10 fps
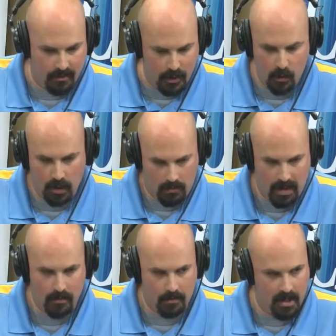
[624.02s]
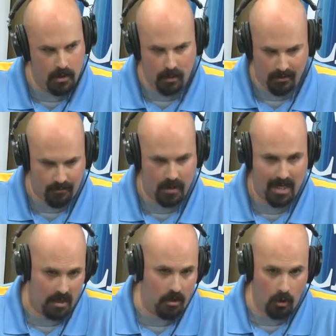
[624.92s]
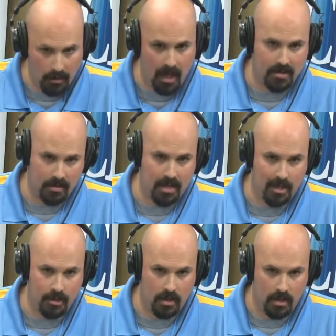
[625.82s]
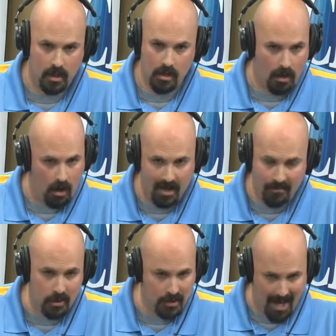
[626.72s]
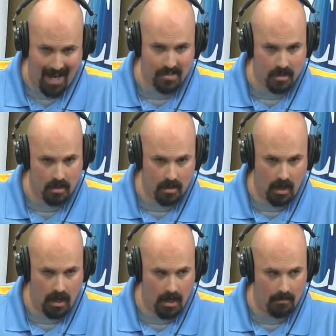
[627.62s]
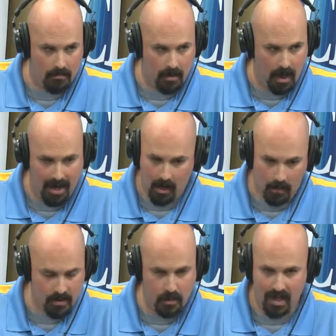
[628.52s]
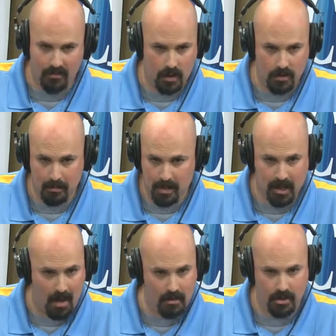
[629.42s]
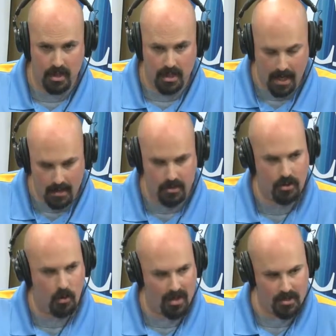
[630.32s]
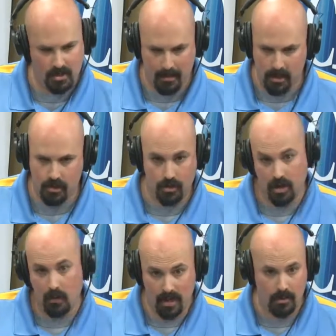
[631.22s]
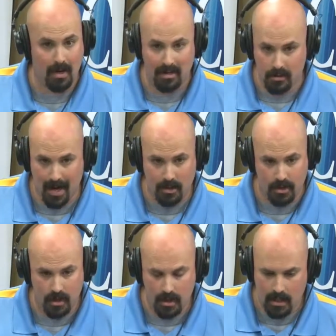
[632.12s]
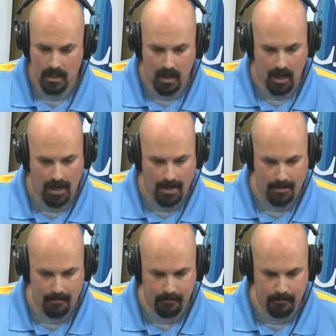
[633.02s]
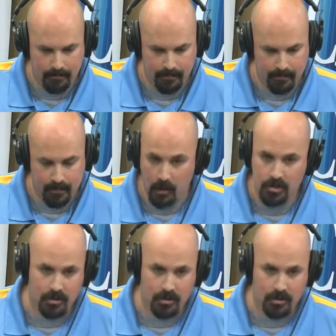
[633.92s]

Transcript: if you want to meet with me, you want a free in-home consultation, Woo. all you have to do is ask. Um, I always will give you as much time as you need to answer your questions and make sure you're going in the right direction. Um, no